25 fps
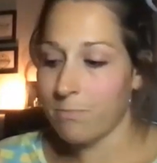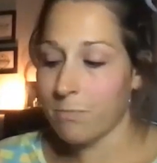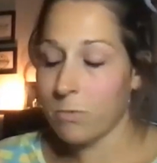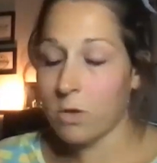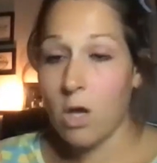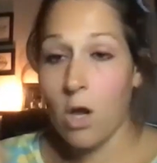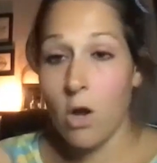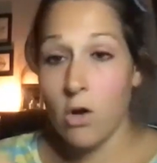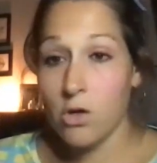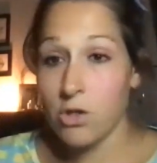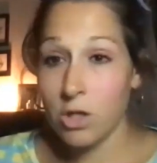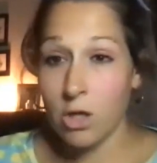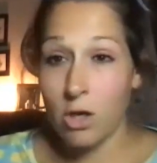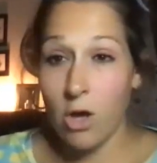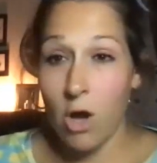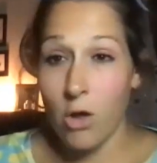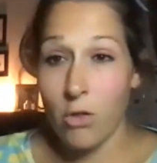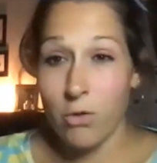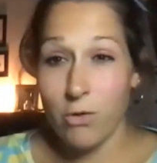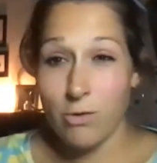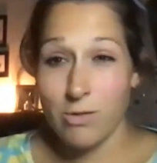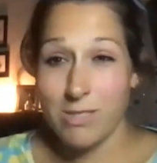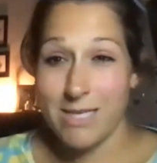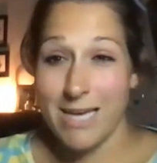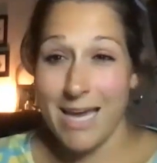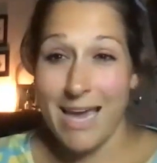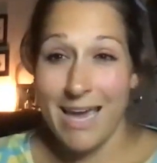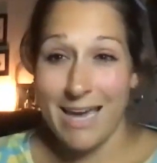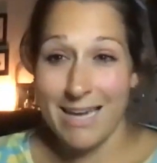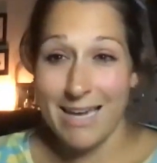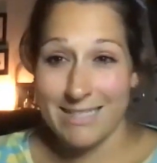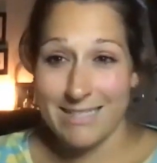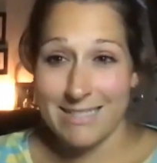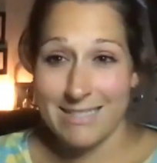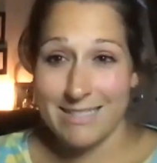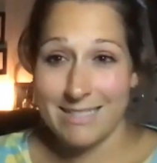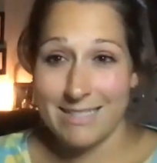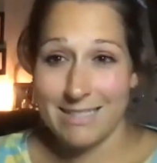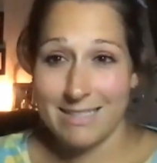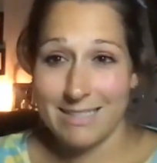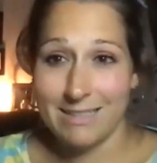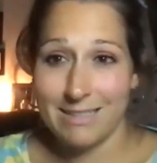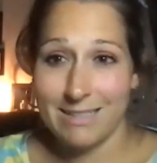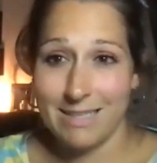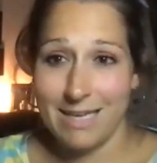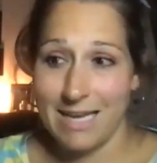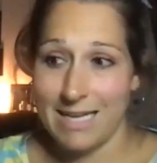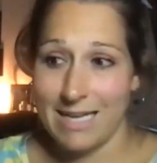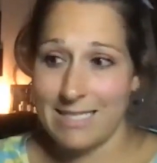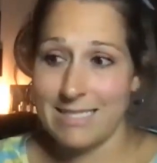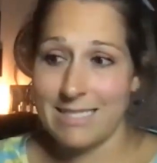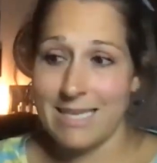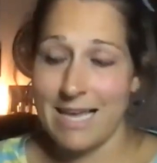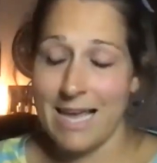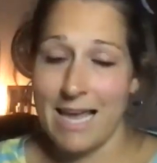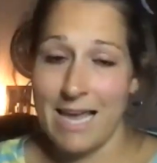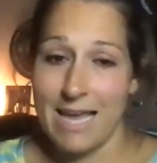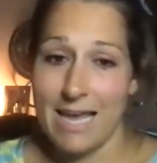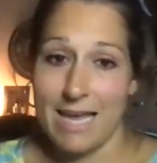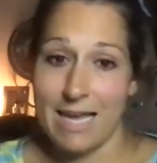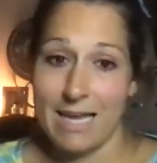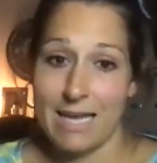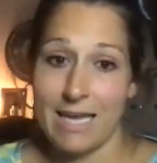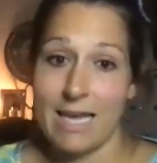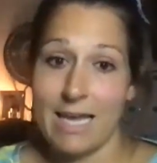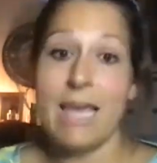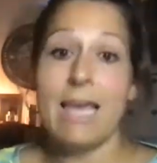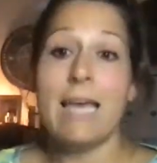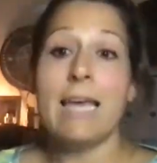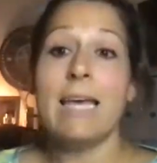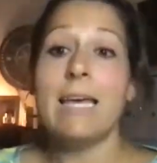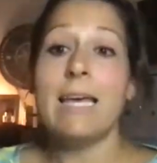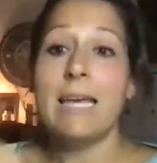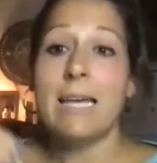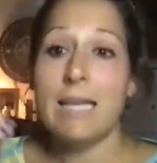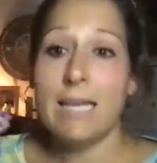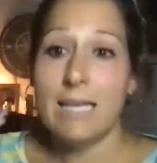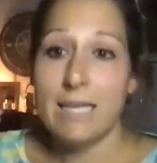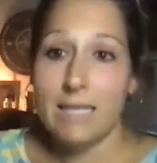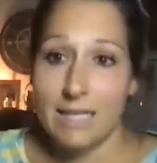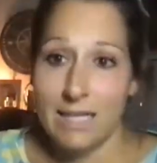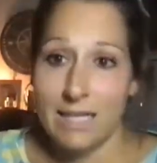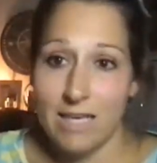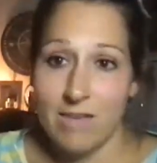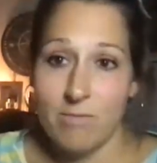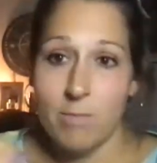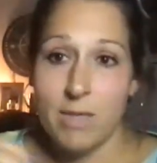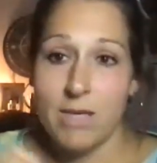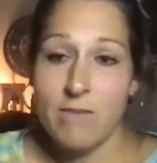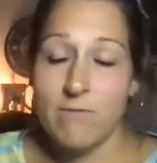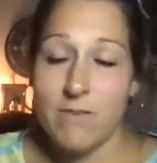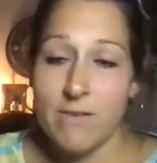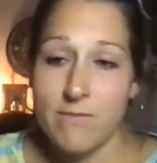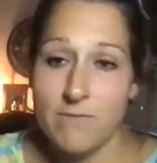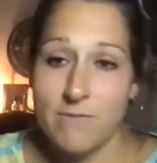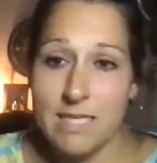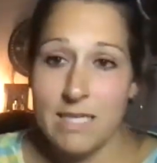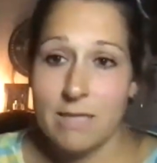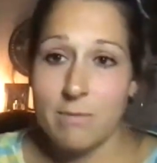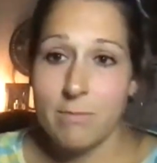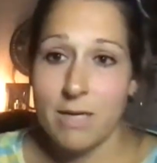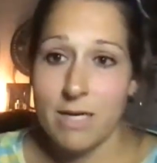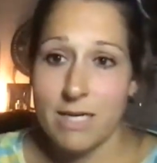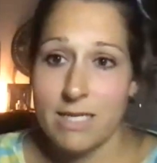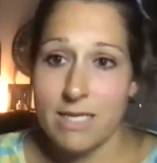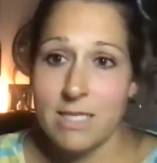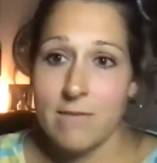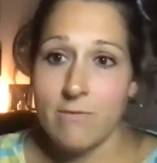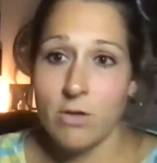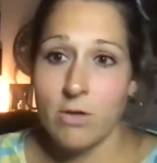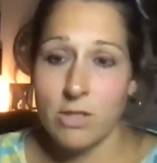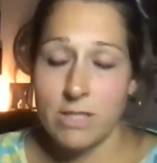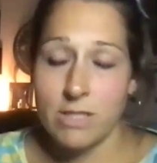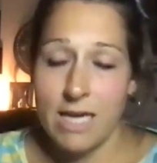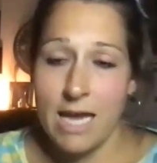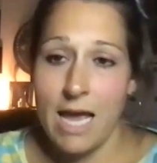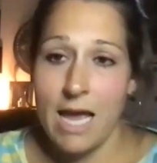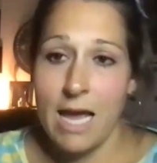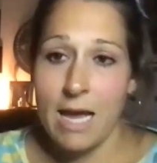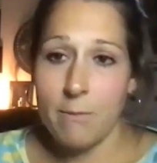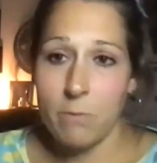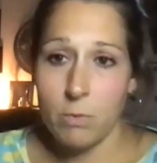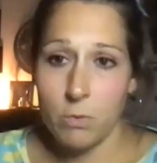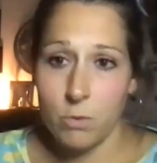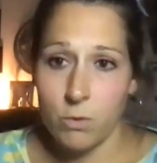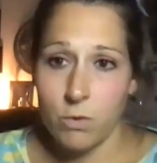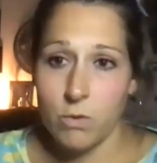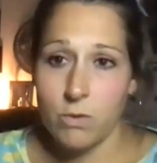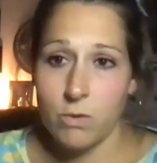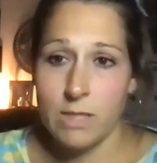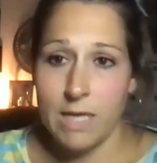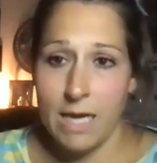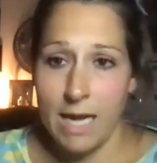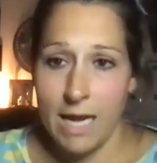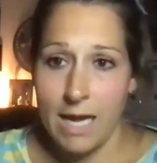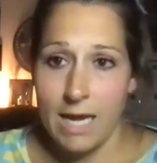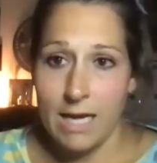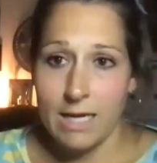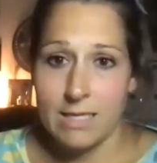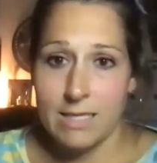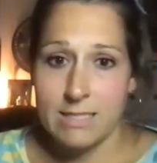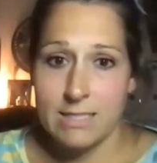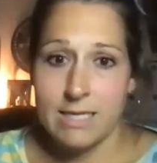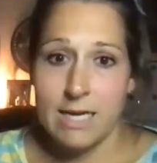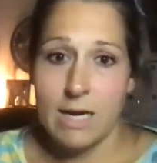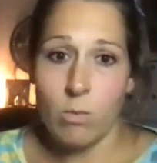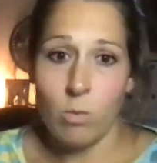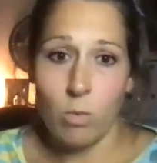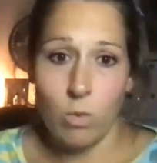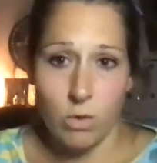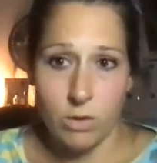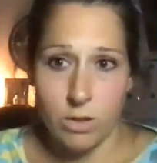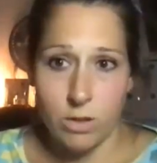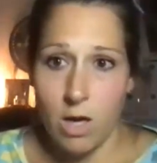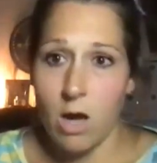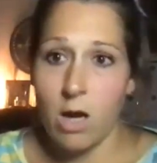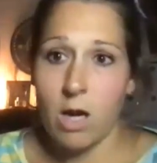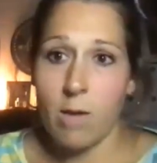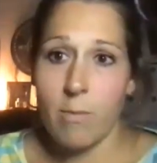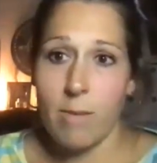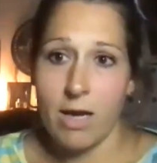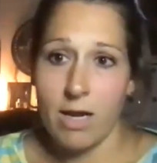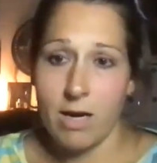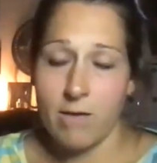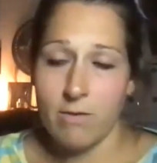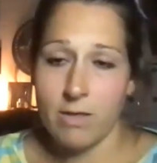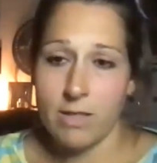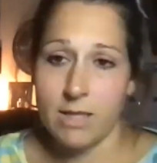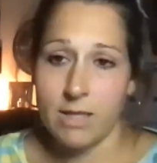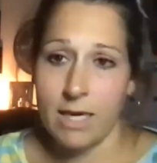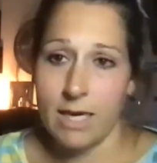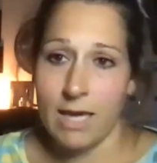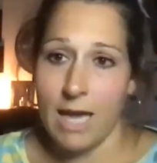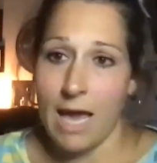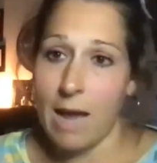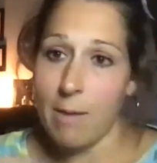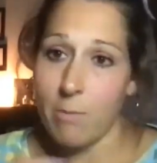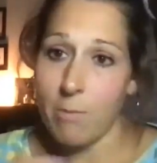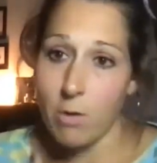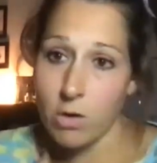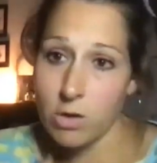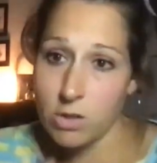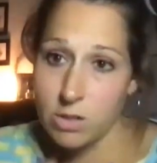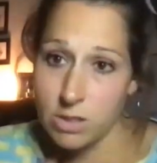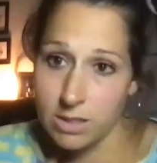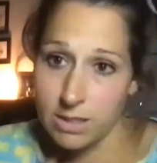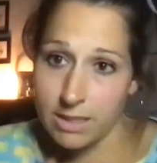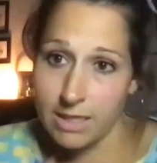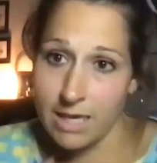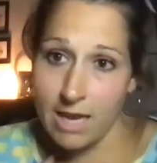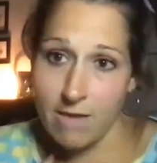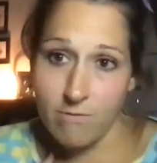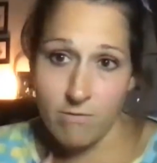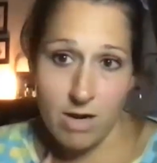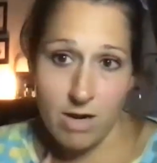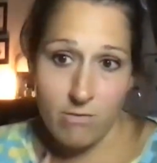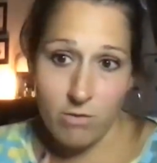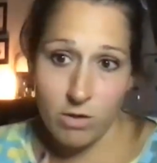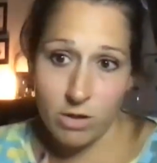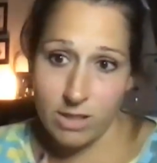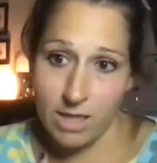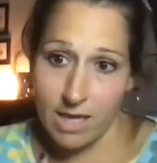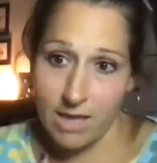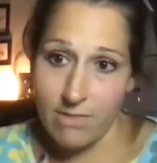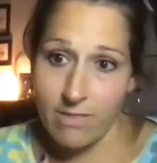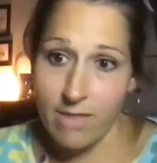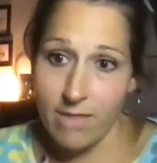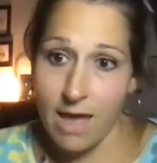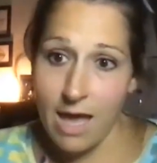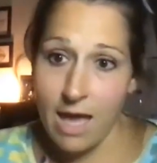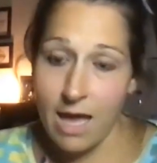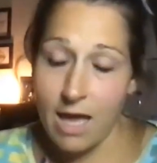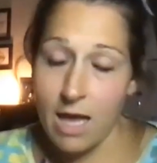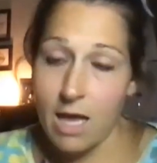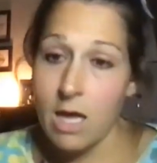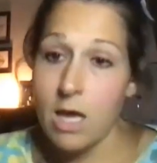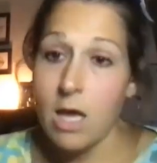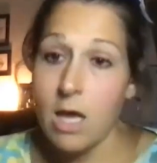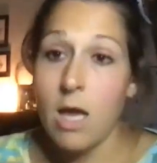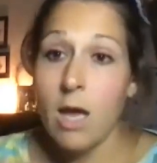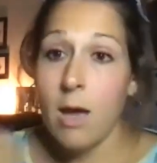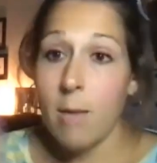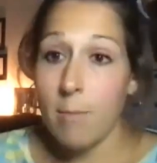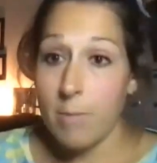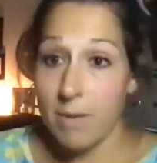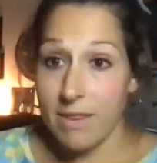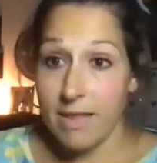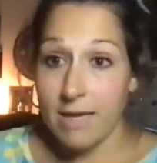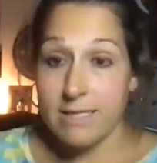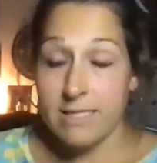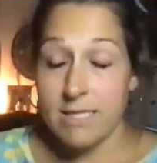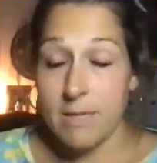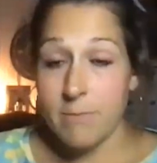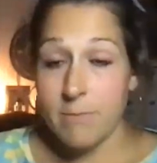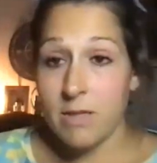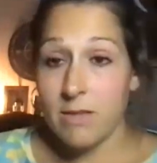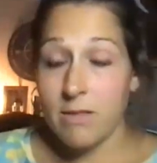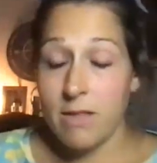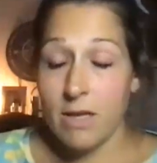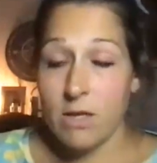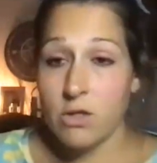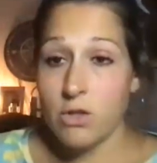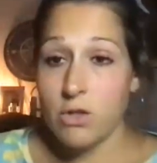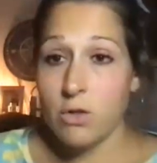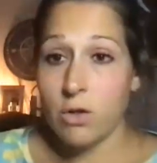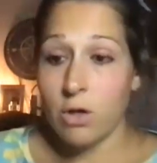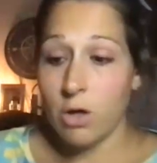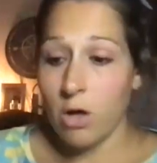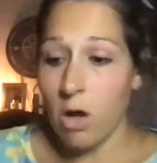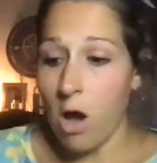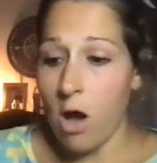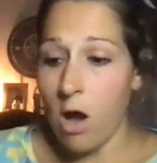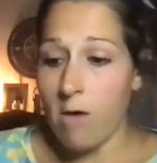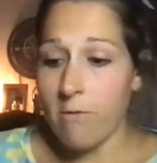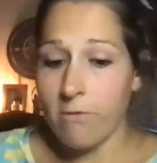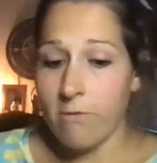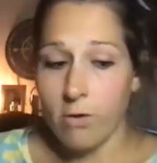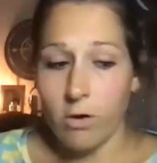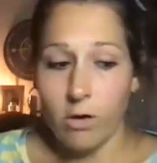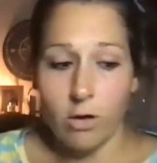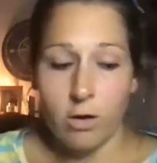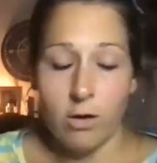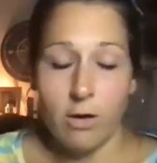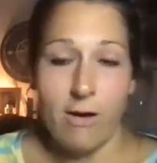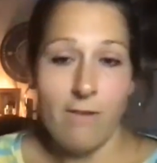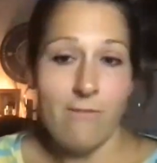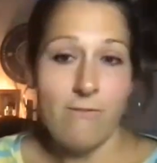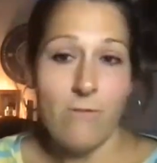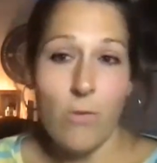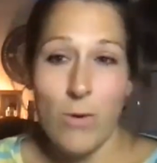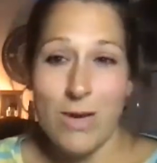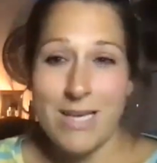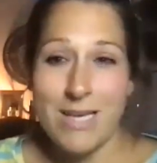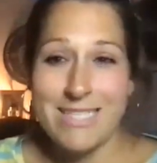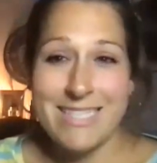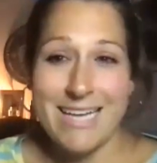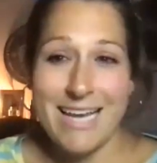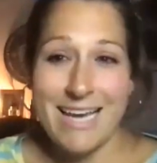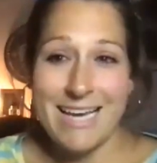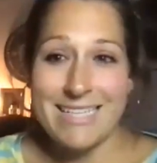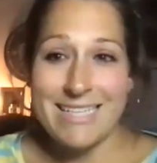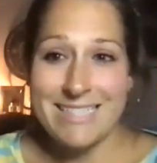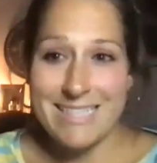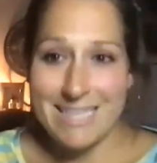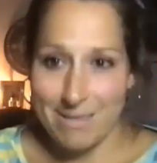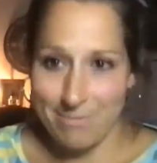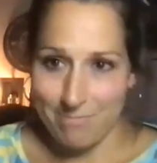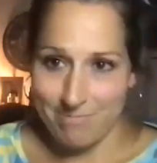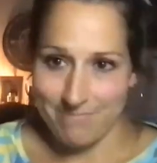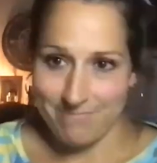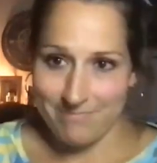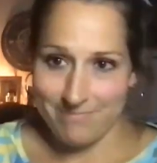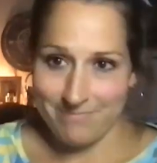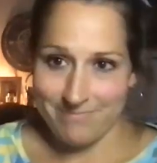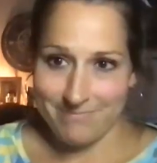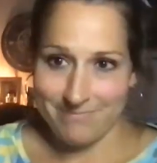coaching call through text and saying, give me 15 minutes of your time through text and we'll talk about everything. I personally have never done that, but that's something that you could offer. Voice text them.